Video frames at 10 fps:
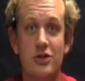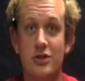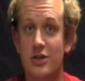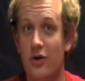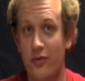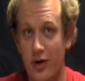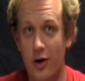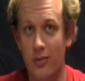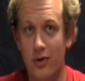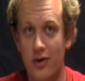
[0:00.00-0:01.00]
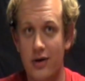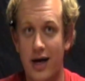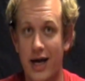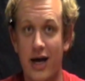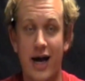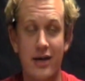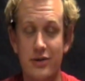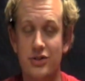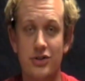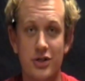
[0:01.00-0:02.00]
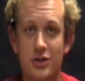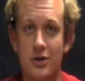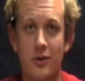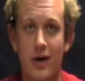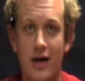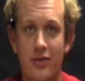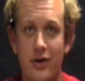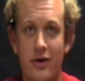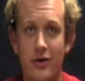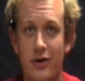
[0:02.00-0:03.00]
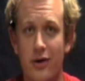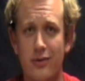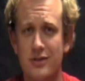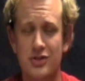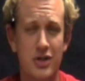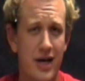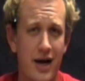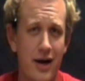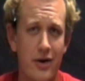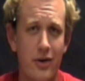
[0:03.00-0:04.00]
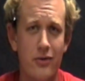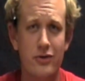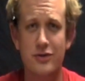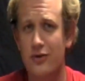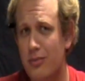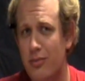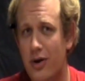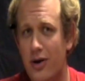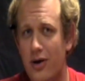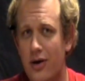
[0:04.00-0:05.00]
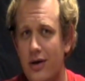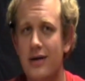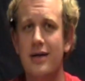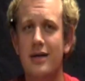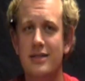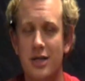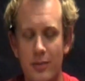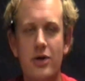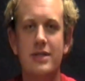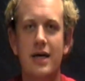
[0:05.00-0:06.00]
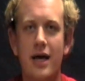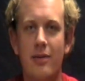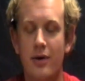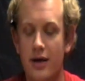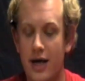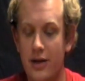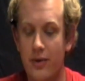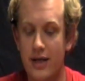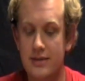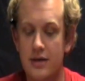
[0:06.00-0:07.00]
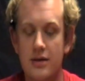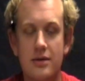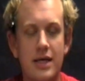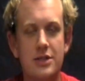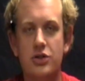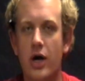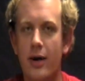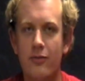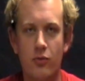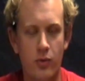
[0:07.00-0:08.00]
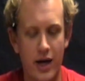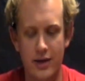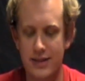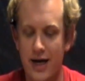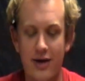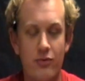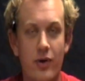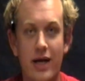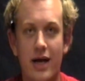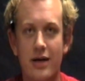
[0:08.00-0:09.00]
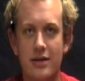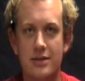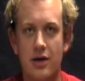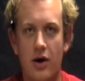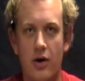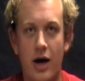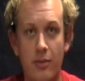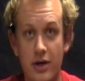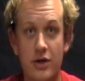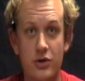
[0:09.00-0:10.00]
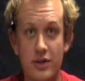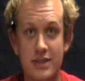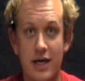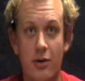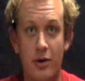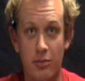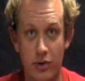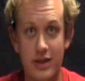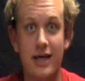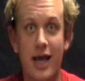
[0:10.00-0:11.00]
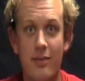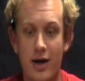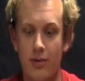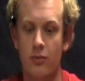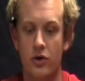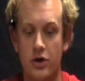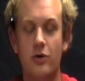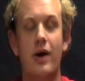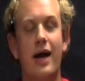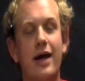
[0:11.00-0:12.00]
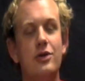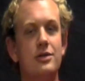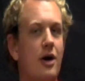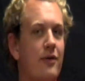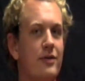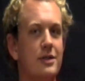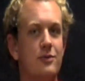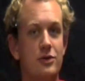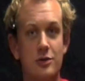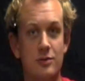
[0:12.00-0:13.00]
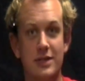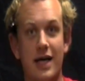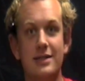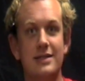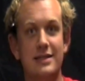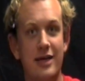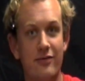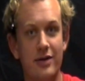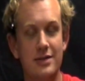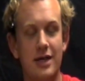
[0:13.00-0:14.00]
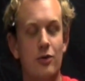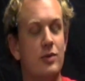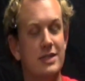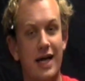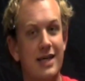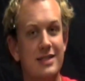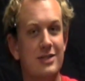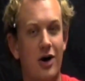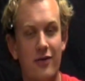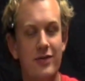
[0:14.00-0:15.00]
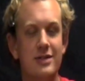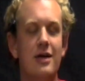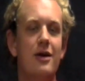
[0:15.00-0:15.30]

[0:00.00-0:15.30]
are still available. I highly suggest you go out there. You know, it's Chicago, there's football. It's going to be a good time. Anyways, let's dive right into this all. How I'm going to do this now, I'm going to break the game down. We're going to do NIU's offense versus Wisconsin's defense, and then Wisconsin's offense